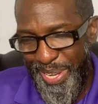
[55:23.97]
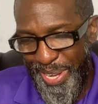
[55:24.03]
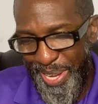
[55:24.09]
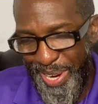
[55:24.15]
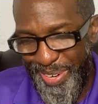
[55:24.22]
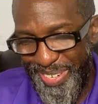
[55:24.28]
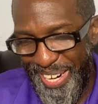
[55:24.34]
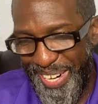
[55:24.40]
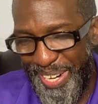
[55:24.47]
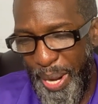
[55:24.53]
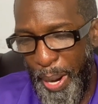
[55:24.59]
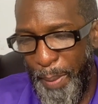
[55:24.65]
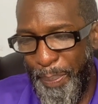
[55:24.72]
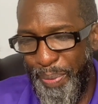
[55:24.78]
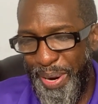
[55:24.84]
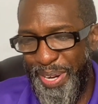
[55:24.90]
All right,
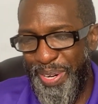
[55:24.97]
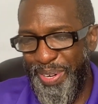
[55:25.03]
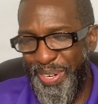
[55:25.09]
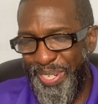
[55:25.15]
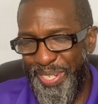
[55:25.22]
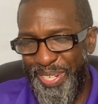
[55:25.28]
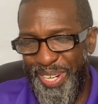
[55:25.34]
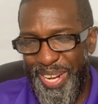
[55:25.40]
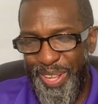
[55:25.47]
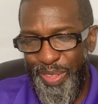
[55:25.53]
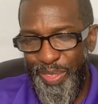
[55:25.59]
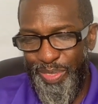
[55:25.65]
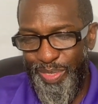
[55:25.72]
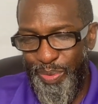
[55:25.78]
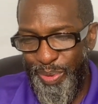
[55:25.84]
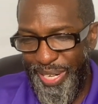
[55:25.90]
I pray you're in good
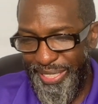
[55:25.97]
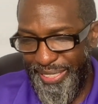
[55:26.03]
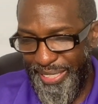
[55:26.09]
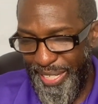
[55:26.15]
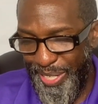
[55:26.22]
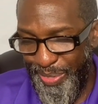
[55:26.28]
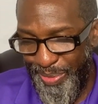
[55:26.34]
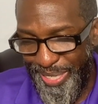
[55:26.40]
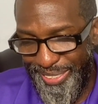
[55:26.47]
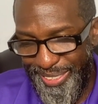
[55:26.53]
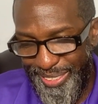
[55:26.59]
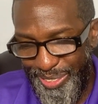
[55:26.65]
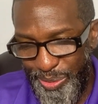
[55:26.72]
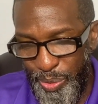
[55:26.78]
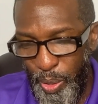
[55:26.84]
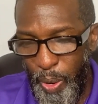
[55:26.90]
health when this letter
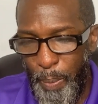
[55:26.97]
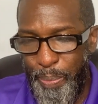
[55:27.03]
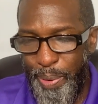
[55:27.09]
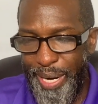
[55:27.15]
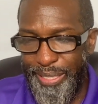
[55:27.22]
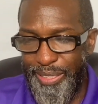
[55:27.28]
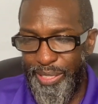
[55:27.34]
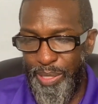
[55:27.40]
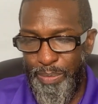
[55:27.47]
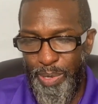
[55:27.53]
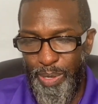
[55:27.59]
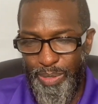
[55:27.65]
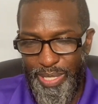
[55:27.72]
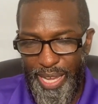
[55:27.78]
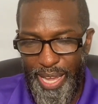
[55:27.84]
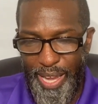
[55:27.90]
reaches you. All praise to the
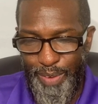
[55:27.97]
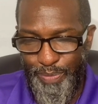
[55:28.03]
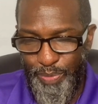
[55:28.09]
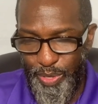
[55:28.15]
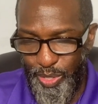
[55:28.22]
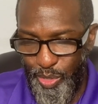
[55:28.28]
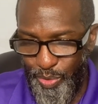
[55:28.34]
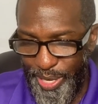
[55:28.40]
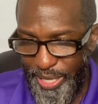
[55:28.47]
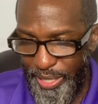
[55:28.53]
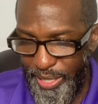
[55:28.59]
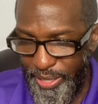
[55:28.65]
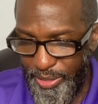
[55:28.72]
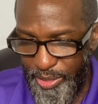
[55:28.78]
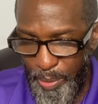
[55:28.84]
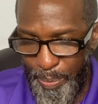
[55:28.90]
Most High for the great
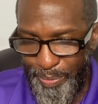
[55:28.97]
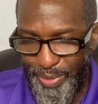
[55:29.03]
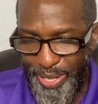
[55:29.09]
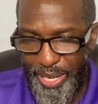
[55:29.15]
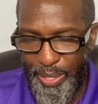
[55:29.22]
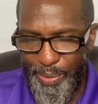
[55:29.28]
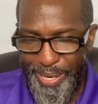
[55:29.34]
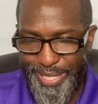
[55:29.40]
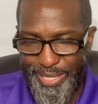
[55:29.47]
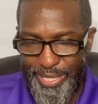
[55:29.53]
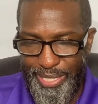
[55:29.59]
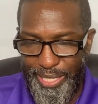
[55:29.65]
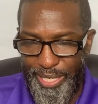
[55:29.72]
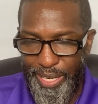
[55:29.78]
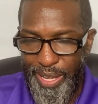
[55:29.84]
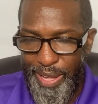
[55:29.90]
leadership of
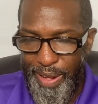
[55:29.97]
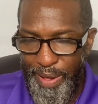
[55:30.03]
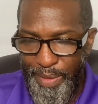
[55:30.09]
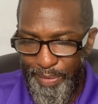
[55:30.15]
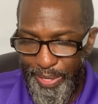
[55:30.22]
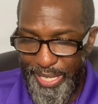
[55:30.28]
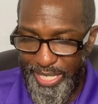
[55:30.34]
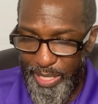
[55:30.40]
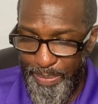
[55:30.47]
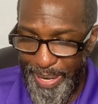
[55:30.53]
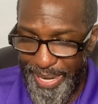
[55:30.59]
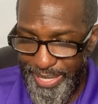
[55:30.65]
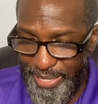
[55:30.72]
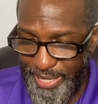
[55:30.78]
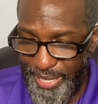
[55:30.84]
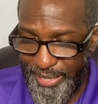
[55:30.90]
IUIC. This is my
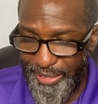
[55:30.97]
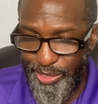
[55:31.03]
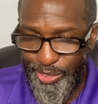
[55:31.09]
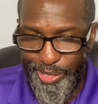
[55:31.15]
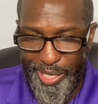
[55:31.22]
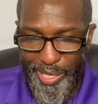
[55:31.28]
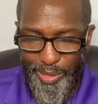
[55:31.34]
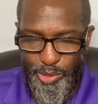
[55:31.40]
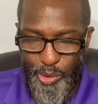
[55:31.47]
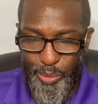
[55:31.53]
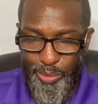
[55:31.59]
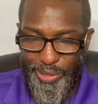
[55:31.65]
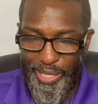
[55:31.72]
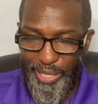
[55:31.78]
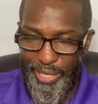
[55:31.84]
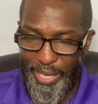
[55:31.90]
second Shout Out
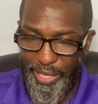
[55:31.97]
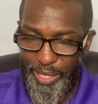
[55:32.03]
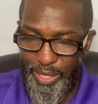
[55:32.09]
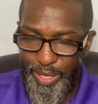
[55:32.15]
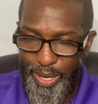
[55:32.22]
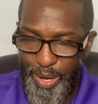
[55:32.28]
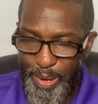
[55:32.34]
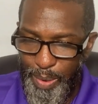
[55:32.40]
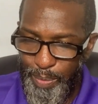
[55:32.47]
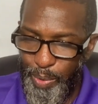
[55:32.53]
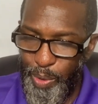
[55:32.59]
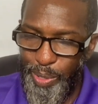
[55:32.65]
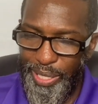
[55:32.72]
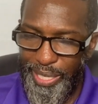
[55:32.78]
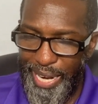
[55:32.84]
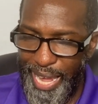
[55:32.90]
Tuesday letter.
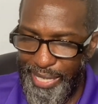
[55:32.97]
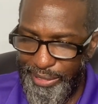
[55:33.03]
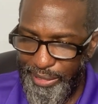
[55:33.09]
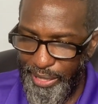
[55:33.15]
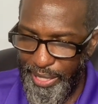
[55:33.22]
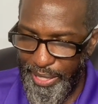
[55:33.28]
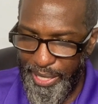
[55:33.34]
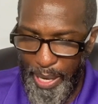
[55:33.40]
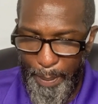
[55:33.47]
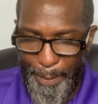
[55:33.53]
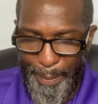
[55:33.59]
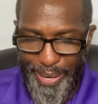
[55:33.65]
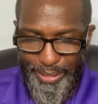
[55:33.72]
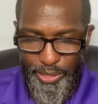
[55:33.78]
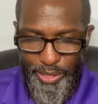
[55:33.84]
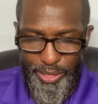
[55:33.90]
On the last letter, I
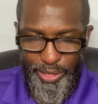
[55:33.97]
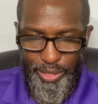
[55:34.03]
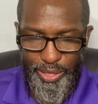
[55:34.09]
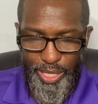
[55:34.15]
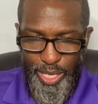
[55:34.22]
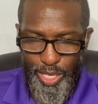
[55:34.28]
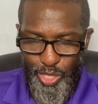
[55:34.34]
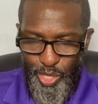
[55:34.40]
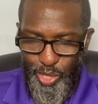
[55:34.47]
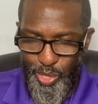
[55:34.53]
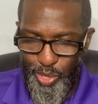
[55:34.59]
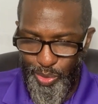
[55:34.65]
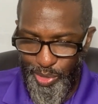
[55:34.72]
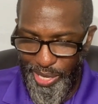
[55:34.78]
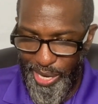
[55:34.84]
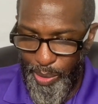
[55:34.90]
mentioned to
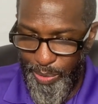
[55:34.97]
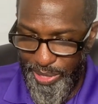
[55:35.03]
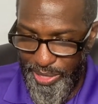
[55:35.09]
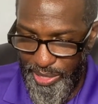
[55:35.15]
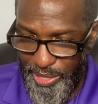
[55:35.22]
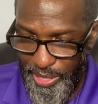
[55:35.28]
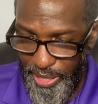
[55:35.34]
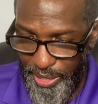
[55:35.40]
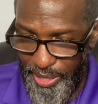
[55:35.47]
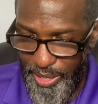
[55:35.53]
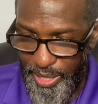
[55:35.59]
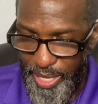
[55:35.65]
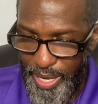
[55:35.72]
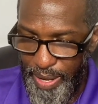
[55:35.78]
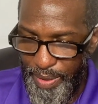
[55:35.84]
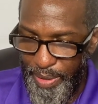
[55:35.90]
you that I was sick,
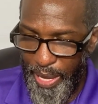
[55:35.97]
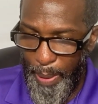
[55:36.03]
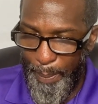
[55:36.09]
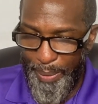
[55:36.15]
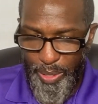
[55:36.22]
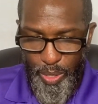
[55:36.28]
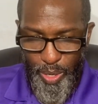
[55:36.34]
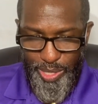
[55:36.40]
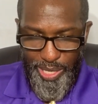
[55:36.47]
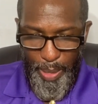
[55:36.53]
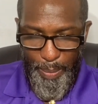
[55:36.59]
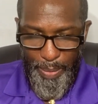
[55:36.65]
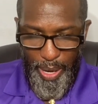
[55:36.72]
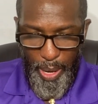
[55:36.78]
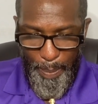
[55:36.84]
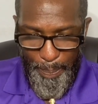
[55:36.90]
and because
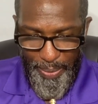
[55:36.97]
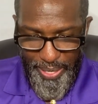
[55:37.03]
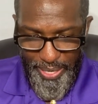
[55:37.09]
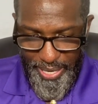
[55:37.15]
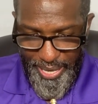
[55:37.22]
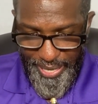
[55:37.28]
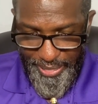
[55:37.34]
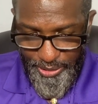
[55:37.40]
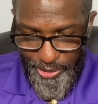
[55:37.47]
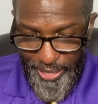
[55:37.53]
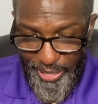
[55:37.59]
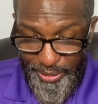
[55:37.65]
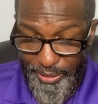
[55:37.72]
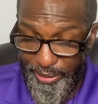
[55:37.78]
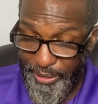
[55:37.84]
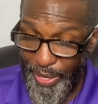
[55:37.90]
I'm up in age
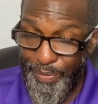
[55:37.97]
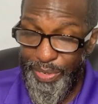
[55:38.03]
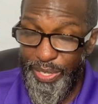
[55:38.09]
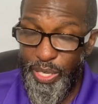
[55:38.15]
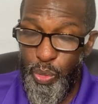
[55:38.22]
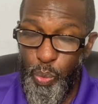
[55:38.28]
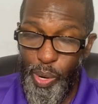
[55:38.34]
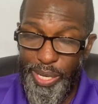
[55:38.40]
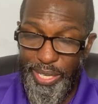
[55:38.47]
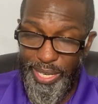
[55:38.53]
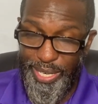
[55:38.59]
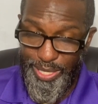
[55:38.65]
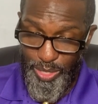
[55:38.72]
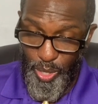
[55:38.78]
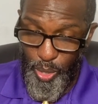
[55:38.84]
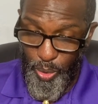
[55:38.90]
at 71
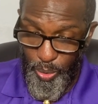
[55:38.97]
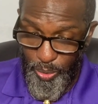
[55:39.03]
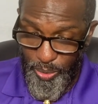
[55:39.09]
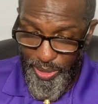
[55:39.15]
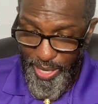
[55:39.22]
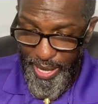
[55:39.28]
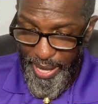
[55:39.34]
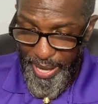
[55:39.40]
years old,